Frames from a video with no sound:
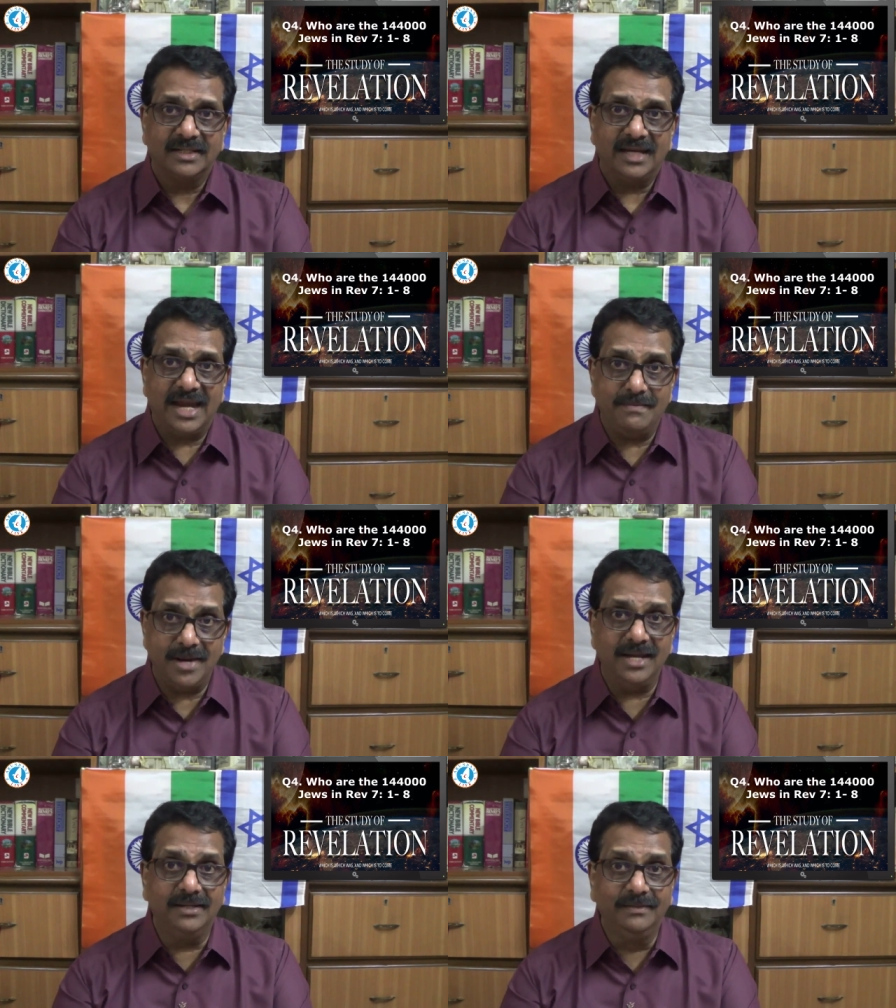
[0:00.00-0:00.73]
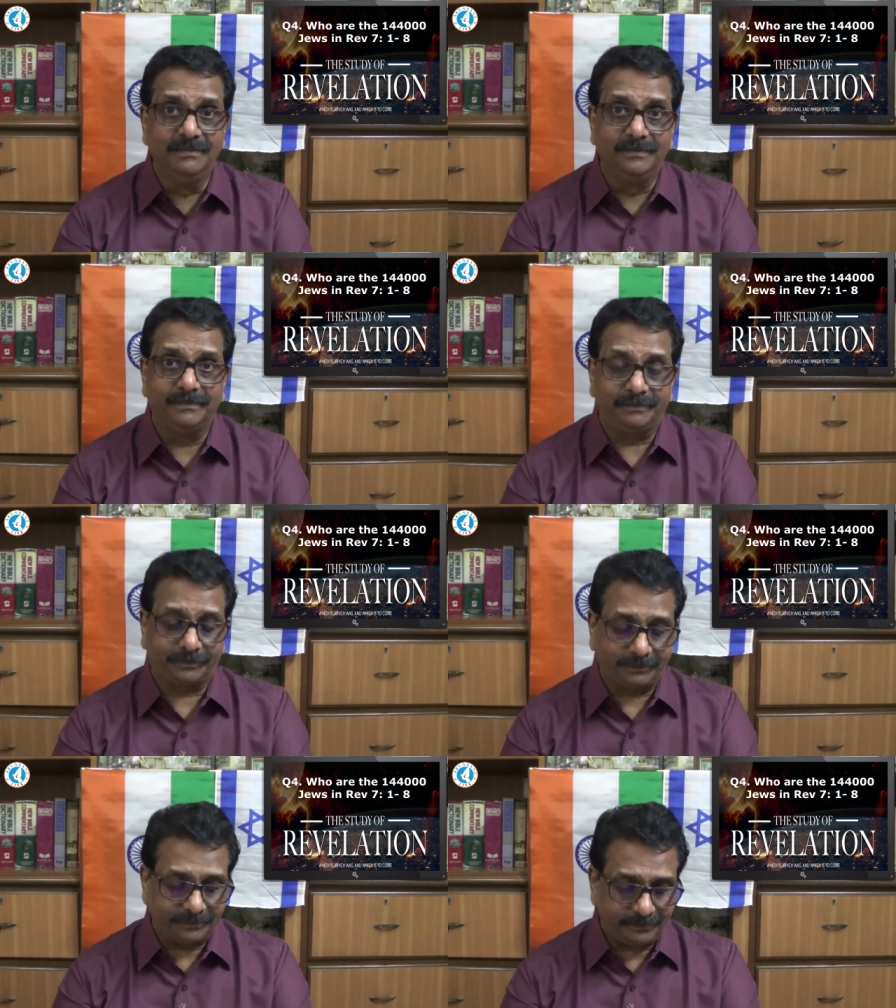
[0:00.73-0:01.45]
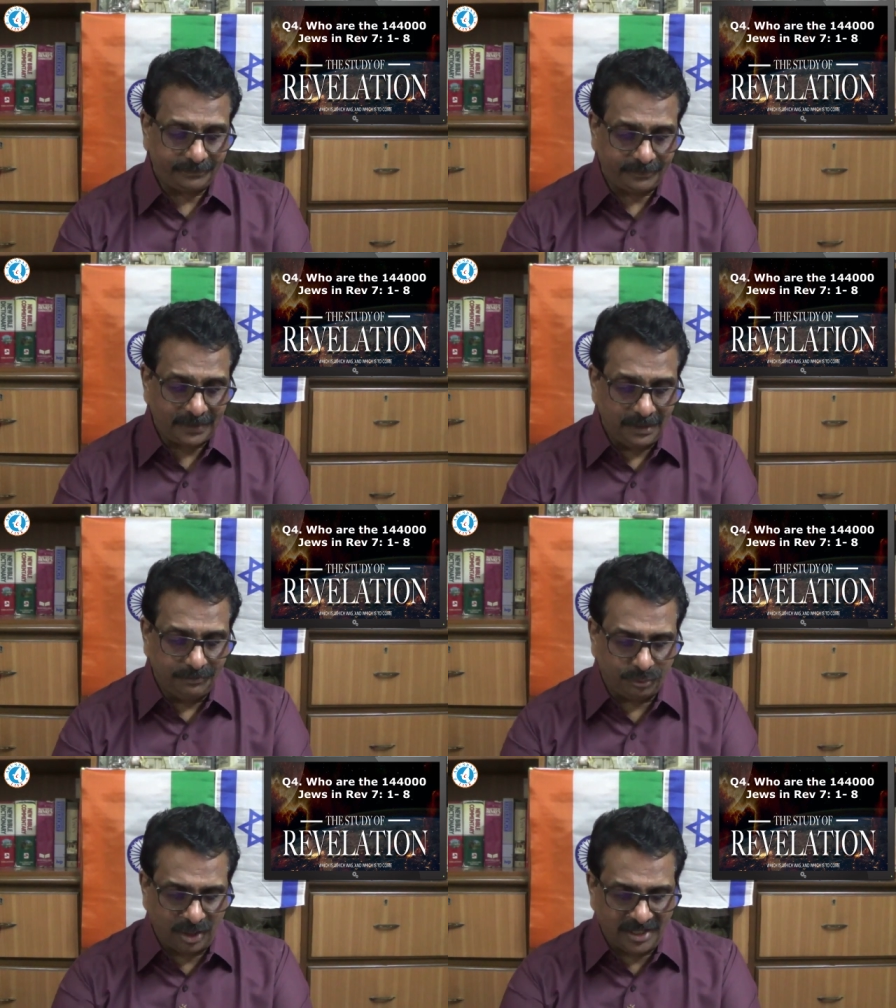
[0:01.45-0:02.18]
Amen.
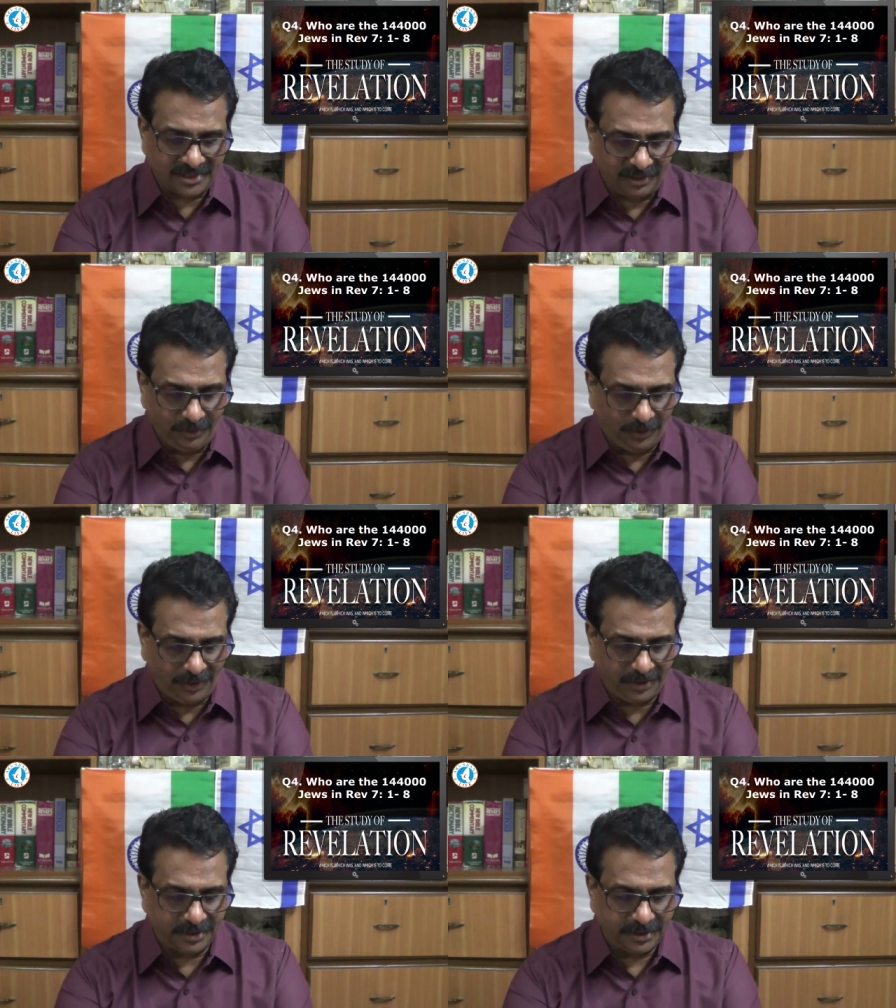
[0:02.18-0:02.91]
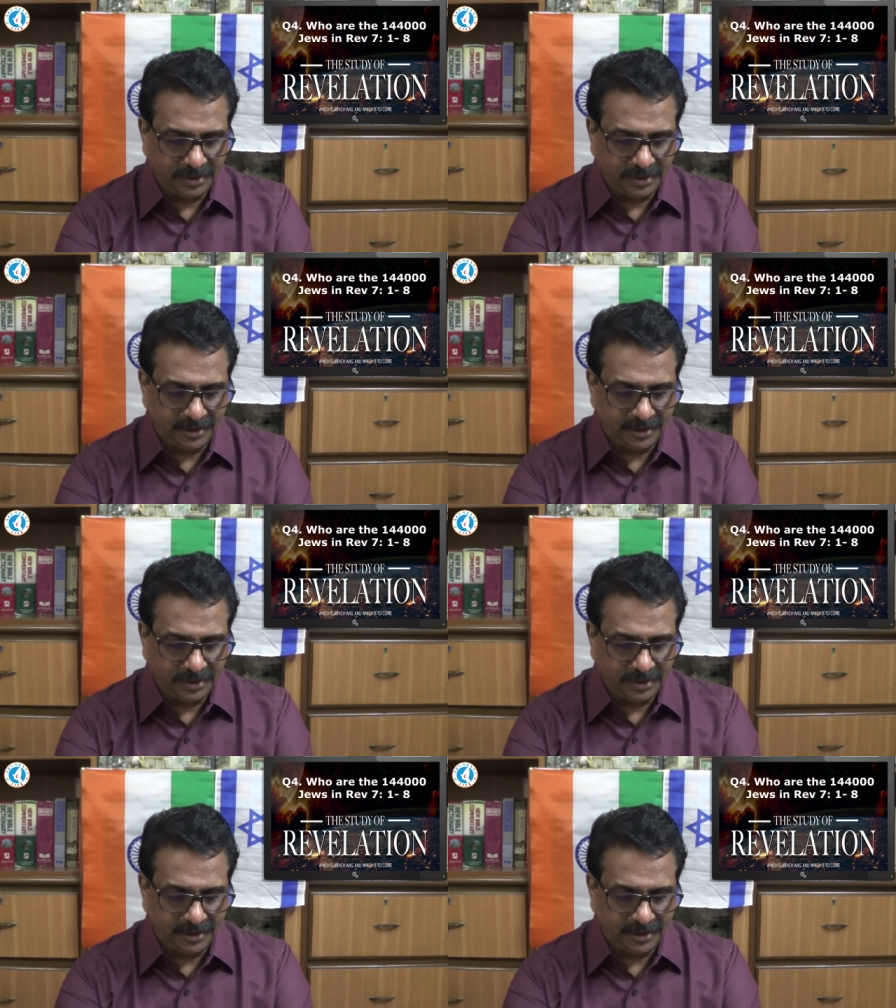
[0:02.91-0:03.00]
Praise the Lord.